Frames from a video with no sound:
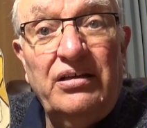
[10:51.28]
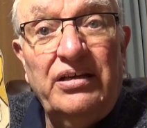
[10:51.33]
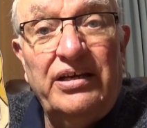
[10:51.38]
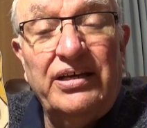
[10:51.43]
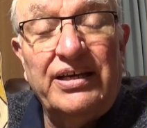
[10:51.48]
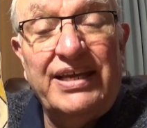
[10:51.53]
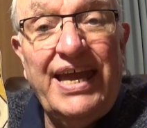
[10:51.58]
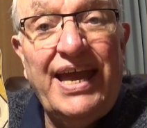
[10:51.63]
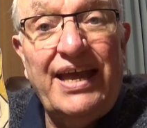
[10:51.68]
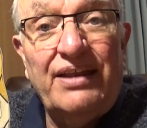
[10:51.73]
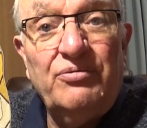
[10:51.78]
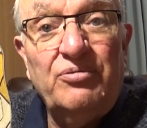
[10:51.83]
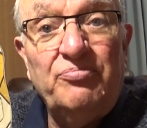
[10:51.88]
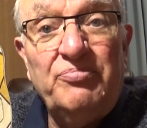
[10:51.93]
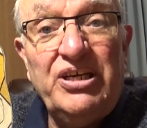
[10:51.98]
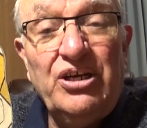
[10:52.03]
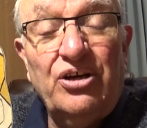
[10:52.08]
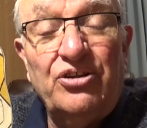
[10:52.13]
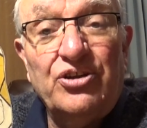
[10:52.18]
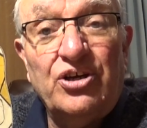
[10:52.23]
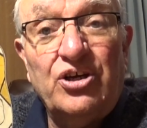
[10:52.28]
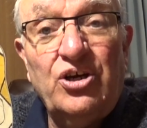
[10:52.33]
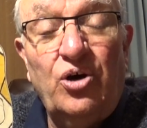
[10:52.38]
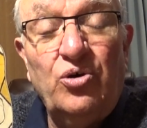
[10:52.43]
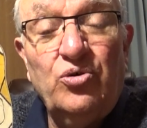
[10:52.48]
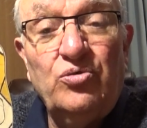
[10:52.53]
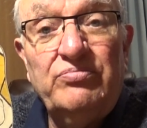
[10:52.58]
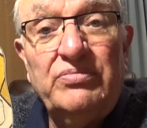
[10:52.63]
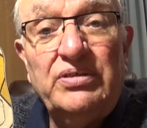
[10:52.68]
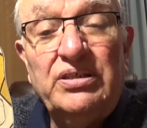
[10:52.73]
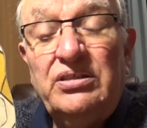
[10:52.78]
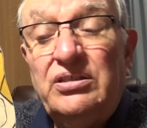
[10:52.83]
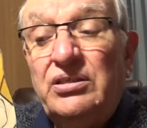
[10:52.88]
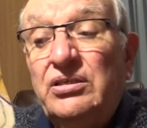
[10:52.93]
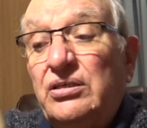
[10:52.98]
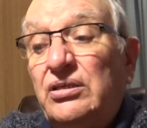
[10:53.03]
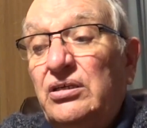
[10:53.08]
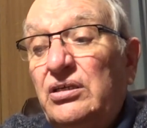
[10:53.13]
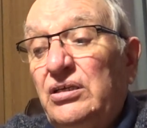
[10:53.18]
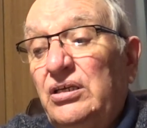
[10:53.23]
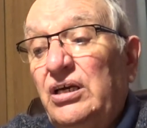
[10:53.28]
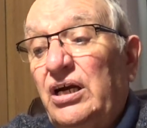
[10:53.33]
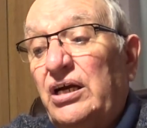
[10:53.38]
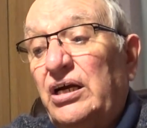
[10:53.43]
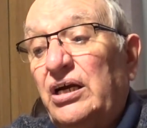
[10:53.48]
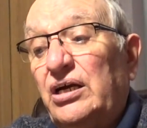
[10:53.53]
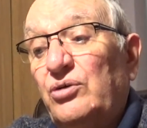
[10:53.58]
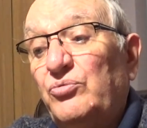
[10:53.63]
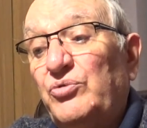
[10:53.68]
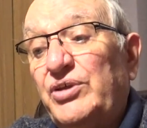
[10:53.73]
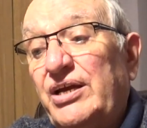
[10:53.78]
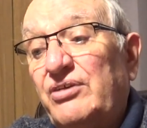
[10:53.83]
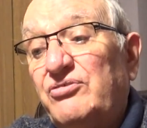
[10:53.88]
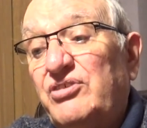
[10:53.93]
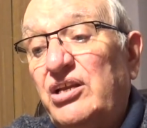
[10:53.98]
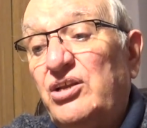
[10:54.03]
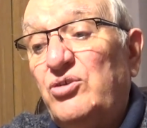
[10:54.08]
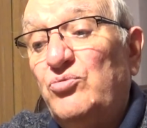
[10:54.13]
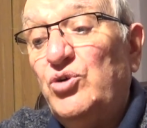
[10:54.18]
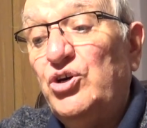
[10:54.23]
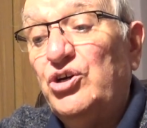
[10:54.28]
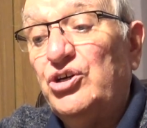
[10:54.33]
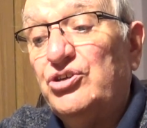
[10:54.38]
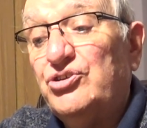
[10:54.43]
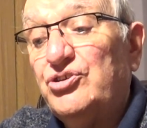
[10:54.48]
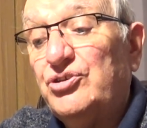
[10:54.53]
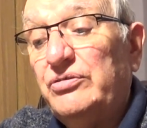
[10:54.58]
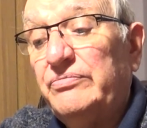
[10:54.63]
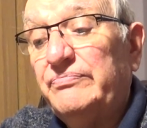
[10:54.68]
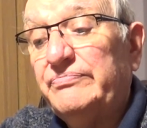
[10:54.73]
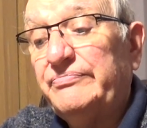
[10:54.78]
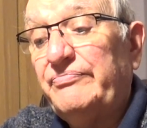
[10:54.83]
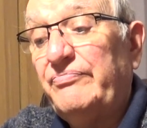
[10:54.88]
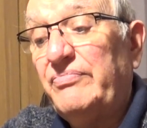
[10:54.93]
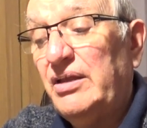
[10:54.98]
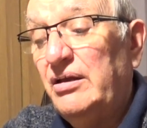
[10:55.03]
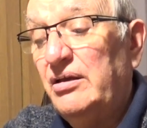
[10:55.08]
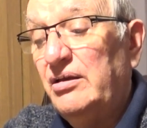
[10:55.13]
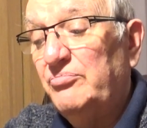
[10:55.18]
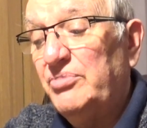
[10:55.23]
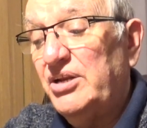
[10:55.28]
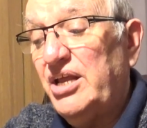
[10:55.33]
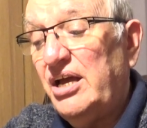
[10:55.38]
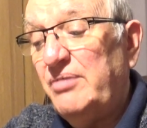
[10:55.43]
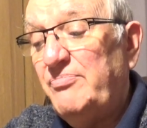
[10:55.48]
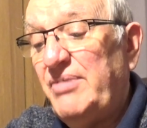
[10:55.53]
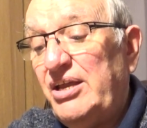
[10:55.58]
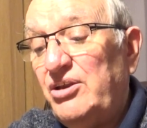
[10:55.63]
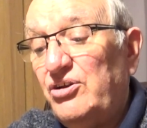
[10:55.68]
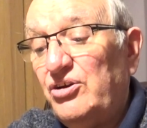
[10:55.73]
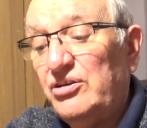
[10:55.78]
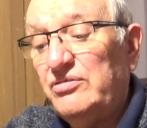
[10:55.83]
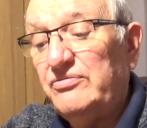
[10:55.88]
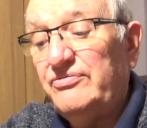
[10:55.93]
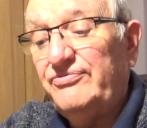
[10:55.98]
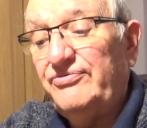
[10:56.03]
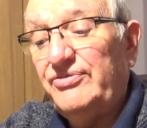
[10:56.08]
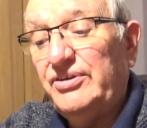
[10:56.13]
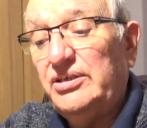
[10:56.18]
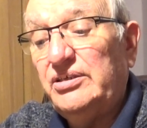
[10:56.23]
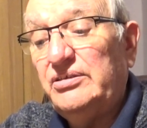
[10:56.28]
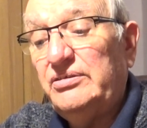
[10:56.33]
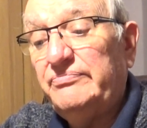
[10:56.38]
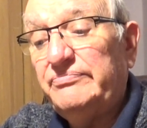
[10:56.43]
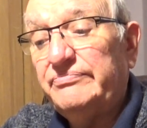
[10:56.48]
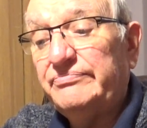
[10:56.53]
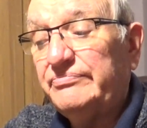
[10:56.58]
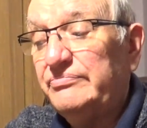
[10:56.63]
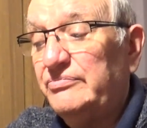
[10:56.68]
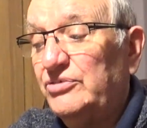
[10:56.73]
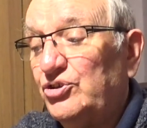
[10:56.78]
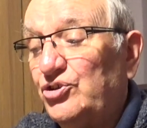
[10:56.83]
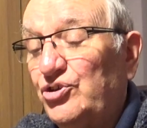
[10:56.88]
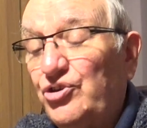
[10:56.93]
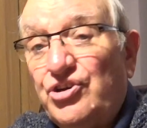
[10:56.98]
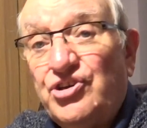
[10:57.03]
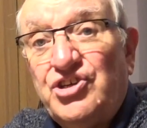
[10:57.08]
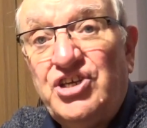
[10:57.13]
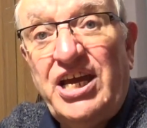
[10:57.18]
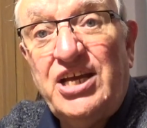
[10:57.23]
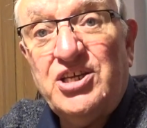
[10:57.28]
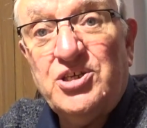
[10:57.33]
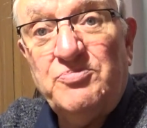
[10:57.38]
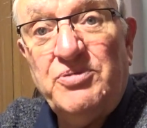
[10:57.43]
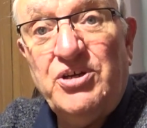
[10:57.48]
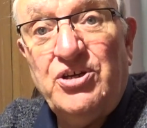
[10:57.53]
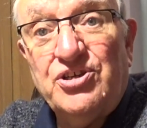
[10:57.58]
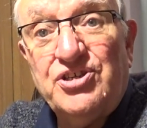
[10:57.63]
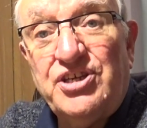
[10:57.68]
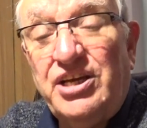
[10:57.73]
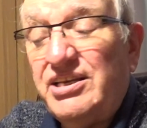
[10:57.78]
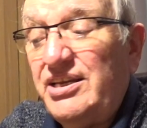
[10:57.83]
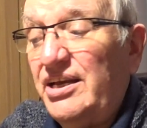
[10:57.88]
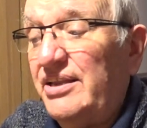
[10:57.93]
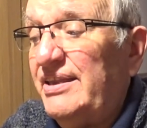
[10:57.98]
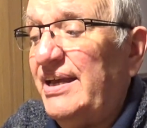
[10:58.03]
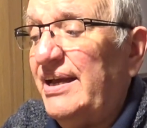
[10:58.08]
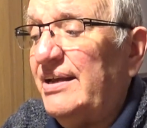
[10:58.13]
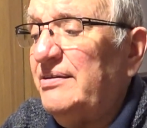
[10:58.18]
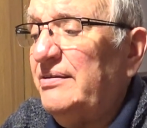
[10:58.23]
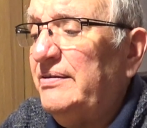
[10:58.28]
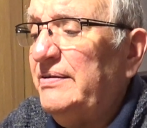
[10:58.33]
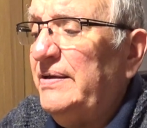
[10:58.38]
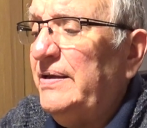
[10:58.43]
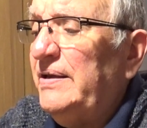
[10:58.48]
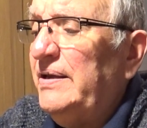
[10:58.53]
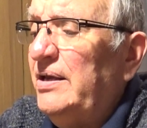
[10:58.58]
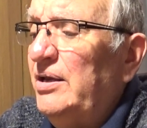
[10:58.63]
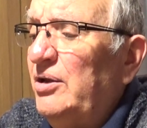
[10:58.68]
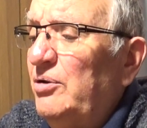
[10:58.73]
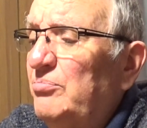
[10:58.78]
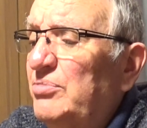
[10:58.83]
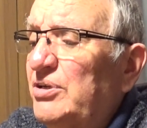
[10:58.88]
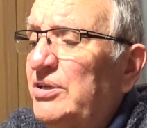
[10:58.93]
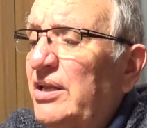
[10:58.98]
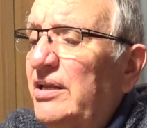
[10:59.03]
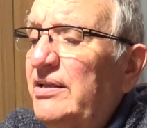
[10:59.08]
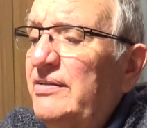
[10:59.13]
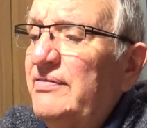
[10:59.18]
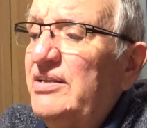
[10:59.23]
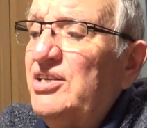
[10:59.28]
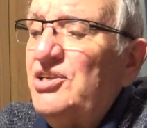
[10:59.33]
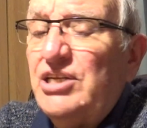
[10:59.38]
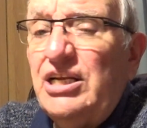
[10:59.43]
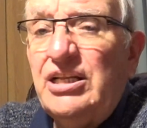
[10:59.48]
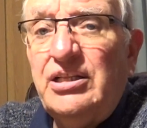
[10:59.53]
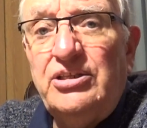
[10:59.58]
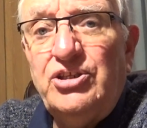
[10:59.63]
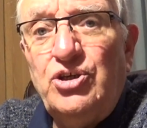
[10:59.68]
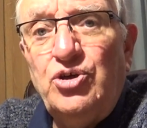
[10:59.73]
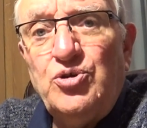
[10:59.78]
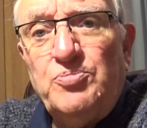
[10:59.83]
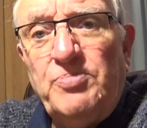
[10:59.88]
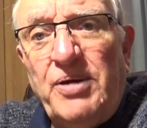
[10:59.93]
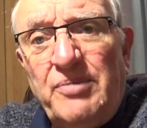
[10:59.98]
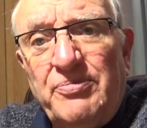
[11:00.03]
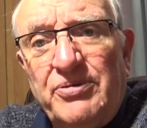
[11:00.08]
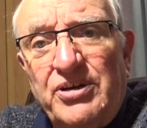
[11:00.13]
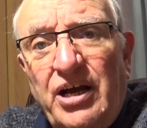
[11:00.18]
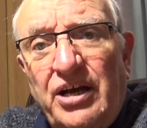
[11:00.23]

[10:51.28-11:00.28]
again, bee on the comb, uh, without any words. But I may not have uh, stood a chance because I'd done that. But this little newspaper